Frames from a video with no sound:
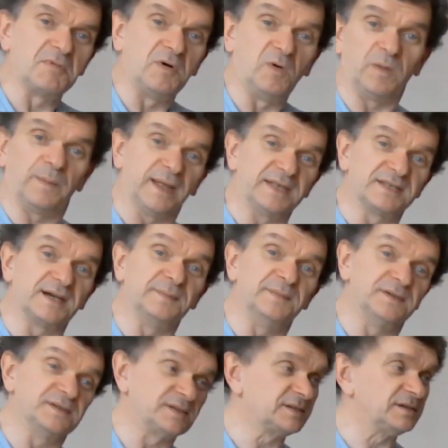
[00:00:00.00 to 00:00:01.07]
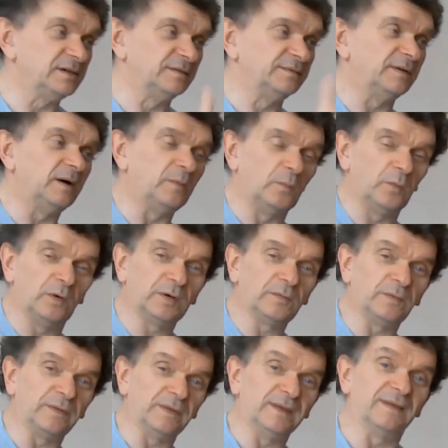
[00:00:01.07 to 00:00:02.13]
all the plates I'm using so far
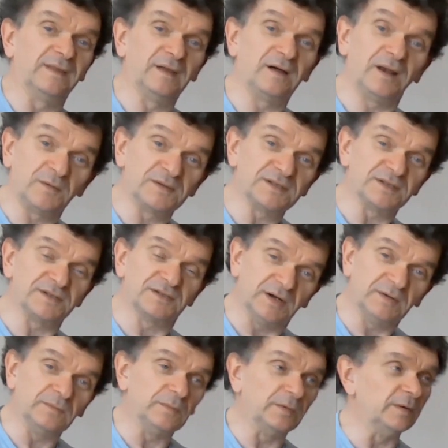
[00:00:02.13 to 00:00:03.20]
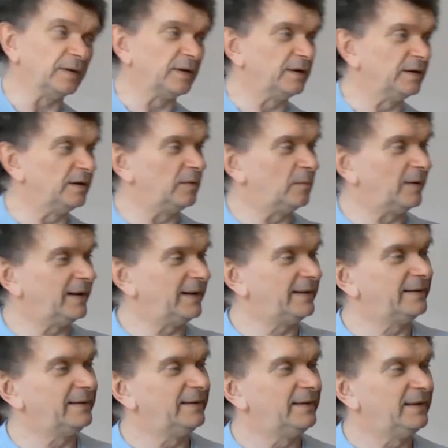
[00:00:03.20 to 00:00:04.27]
work with it. The only ones that don't work are
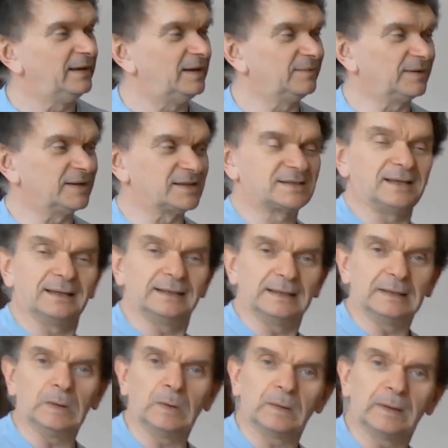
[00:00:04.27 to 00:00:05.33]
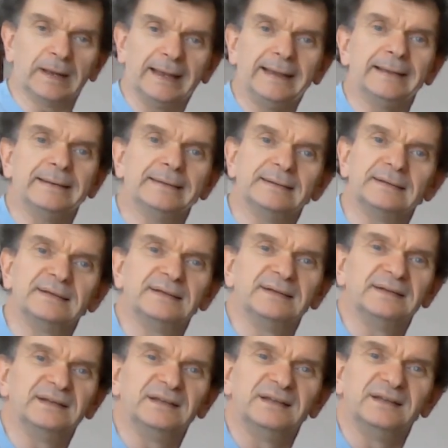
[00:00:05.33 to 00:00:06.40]
where I've got a slightly longer head
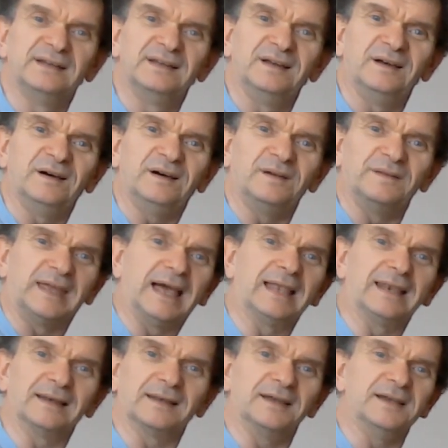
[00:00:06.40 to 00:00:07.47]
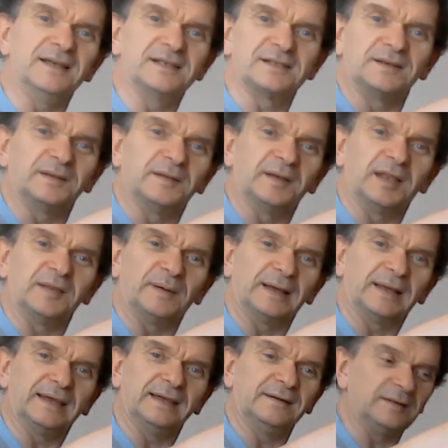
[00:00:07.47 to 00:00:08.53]
on the Allen keys underneath
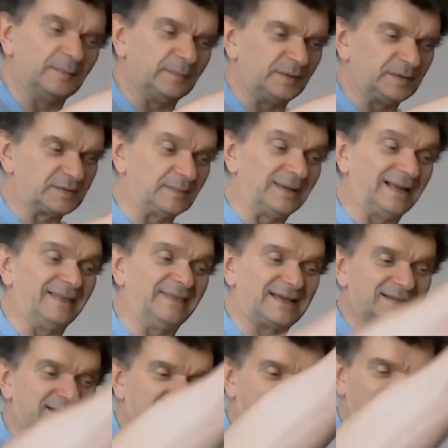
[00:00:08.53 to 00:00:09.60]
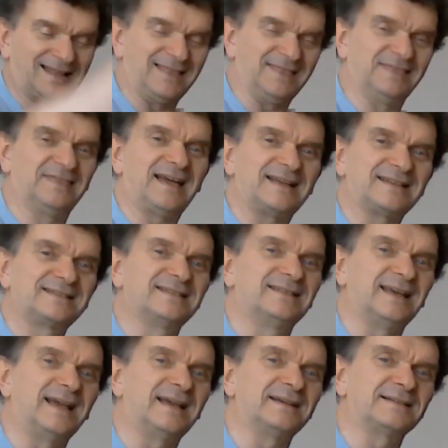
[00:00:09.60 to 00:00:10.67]
my gear at the bottom, and that
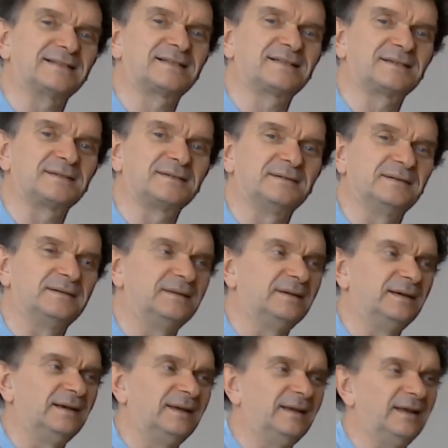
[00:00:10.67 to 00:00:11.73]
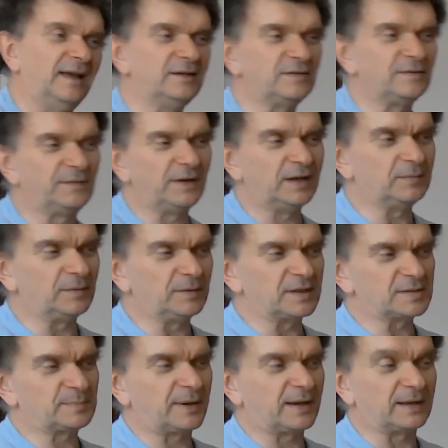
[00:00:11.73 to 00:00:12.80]
has interfered with
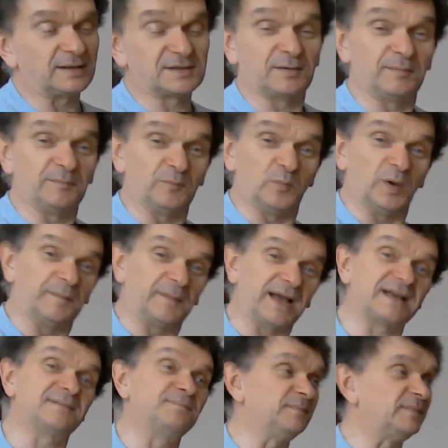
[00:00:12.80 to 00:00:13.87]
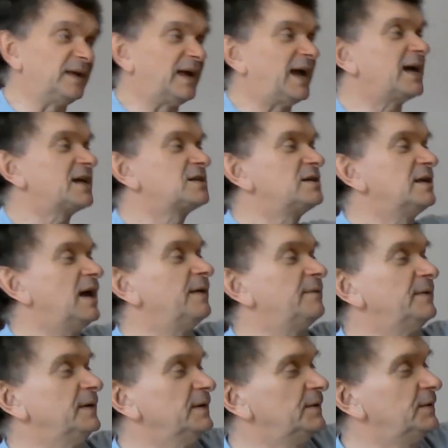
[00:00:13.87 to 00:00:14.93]
this panel. So what I'm actually
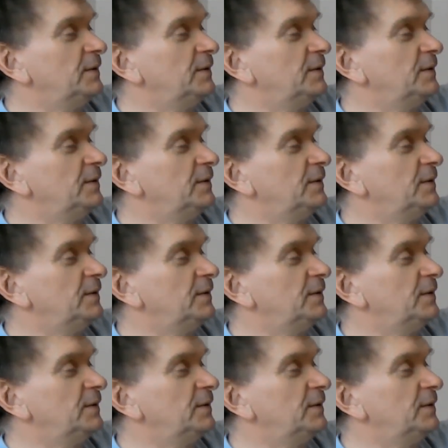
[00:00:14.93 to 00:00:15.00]
having to